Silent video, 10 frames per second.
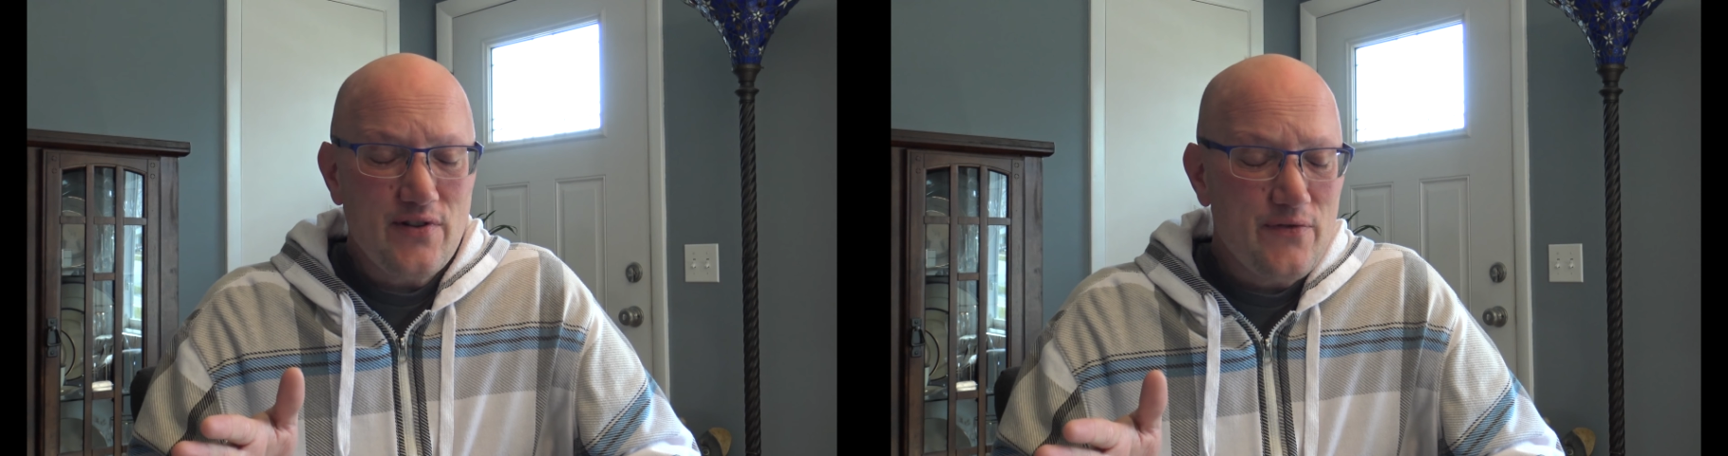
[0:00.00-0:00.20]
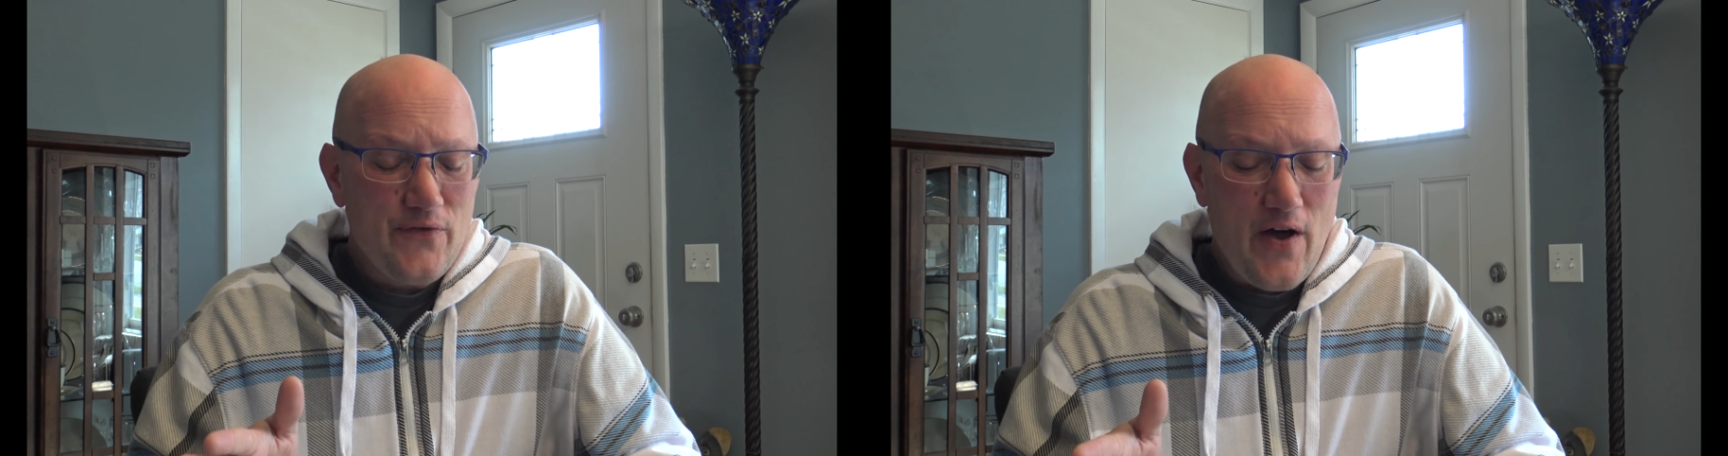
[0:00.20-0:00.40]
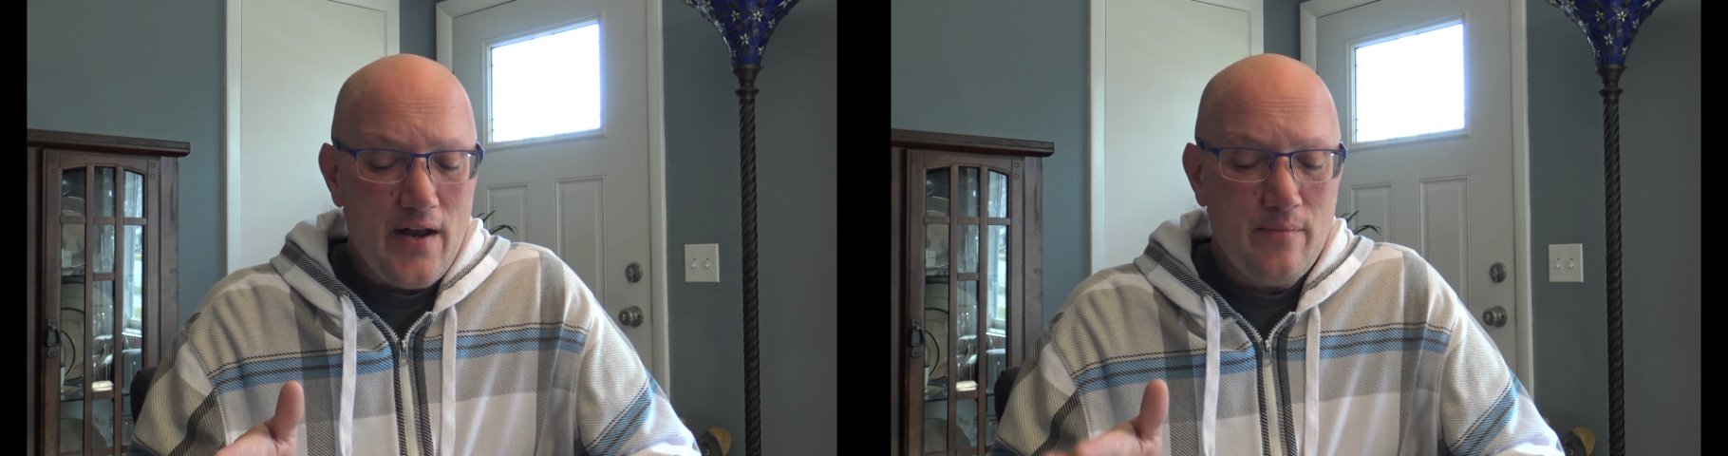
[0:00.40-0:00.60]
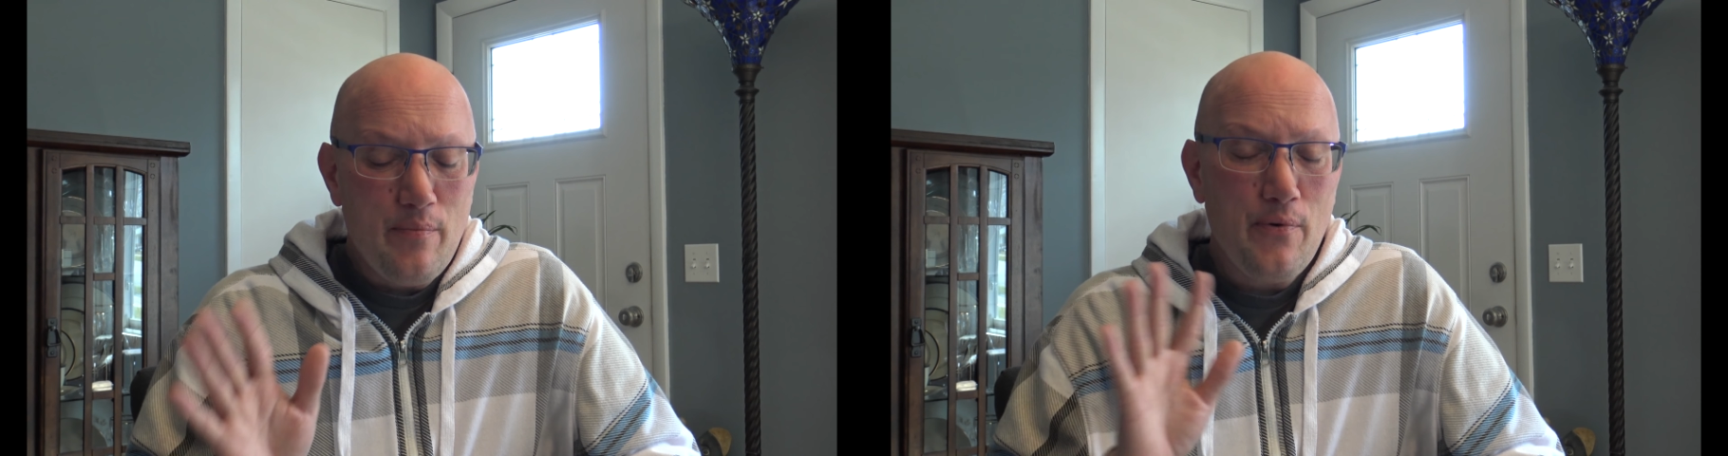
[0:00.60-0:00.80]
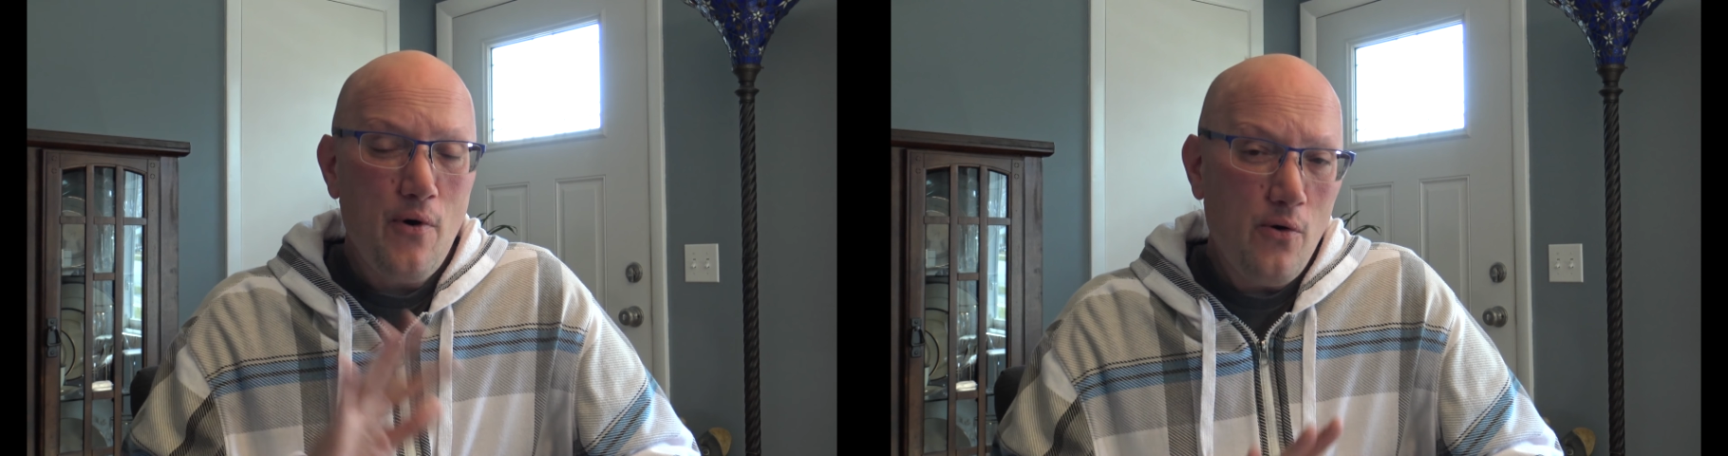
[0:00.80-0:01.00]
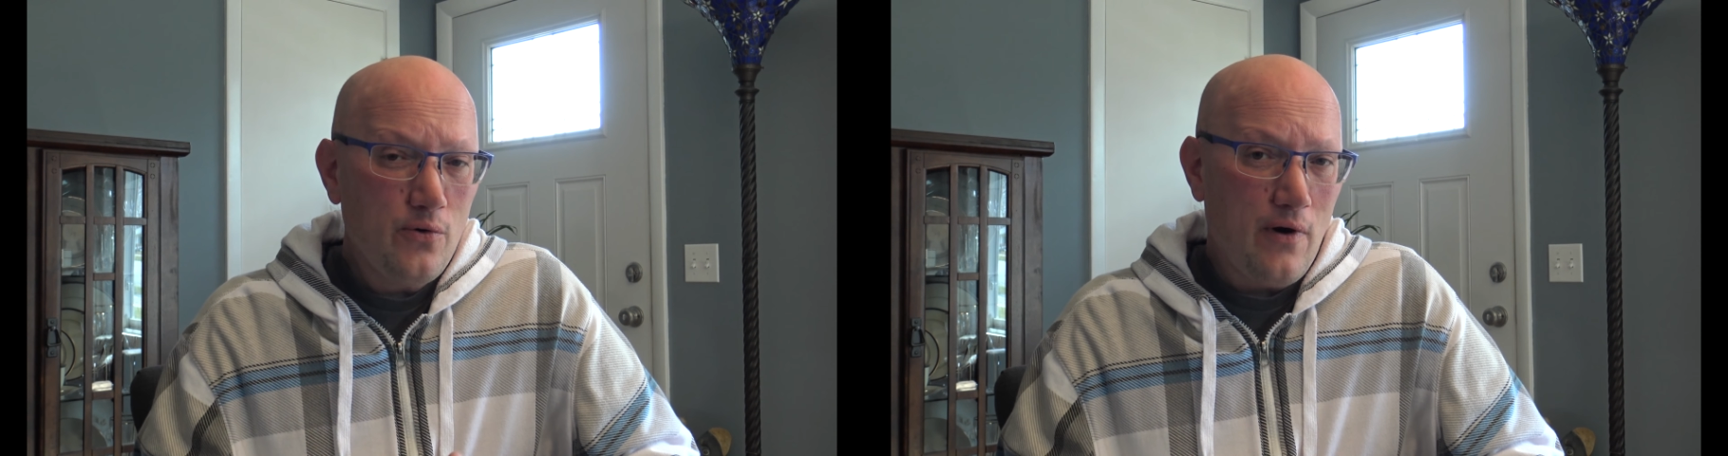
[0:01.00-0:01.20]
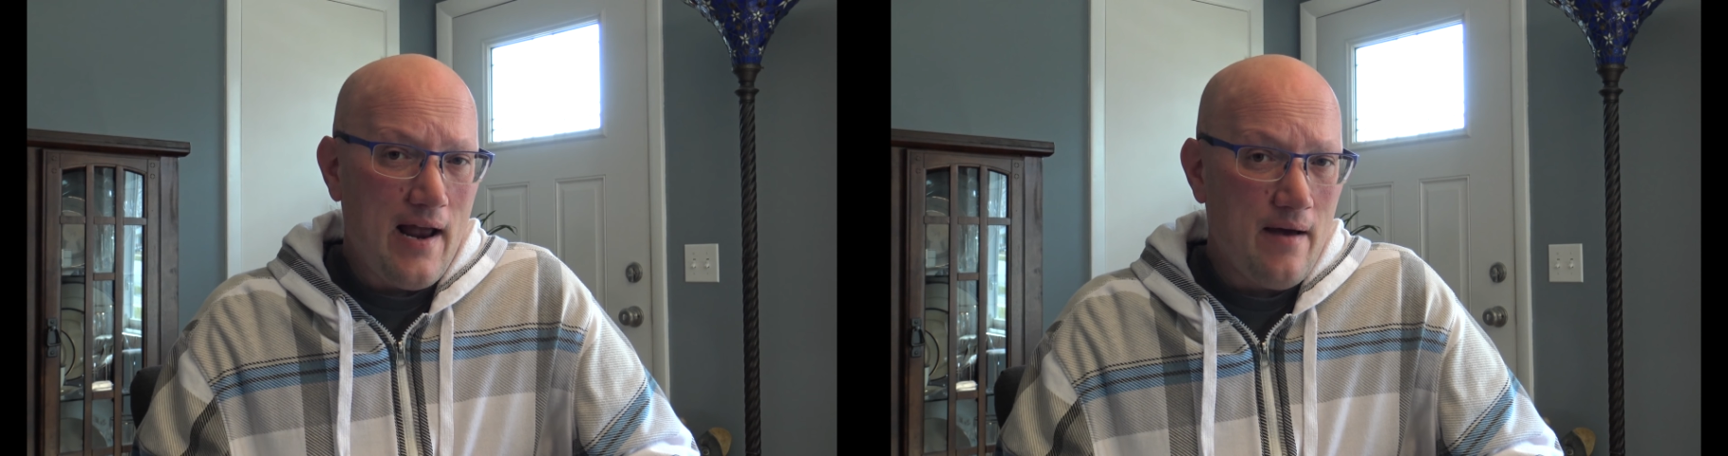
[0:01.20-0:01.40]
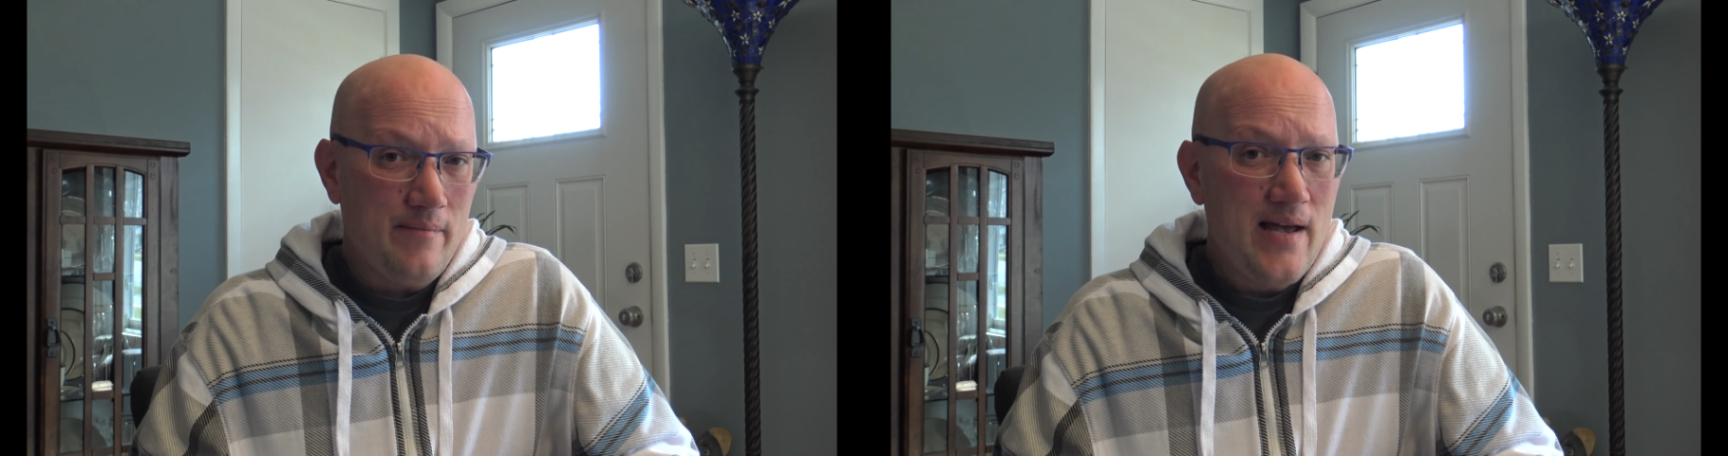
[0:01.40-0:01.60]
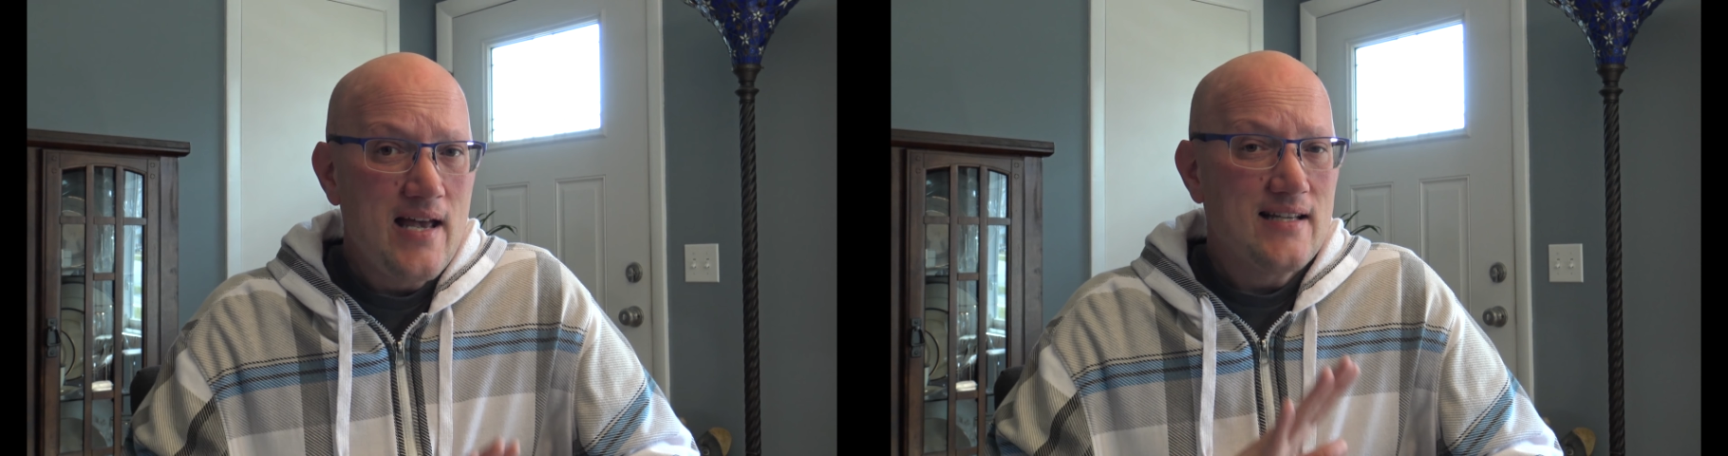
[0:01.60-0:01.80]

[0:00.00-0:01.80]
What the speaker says: the Fun program